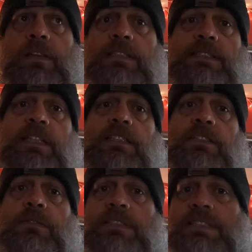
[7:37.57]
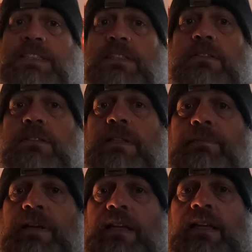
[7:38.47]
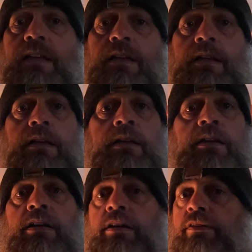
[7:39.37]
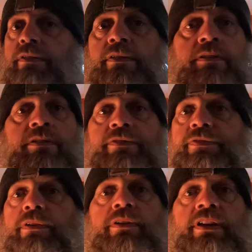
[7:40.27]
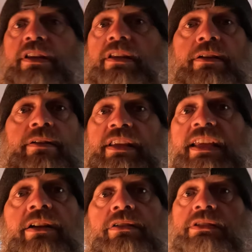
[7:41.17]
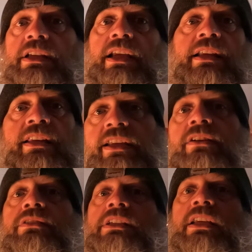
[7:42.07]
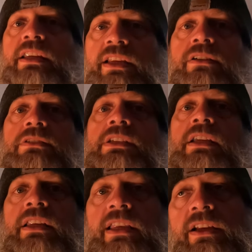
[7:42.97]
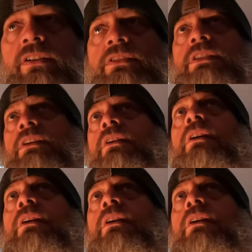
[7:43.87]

These things are instilled in me for years and years and years and years.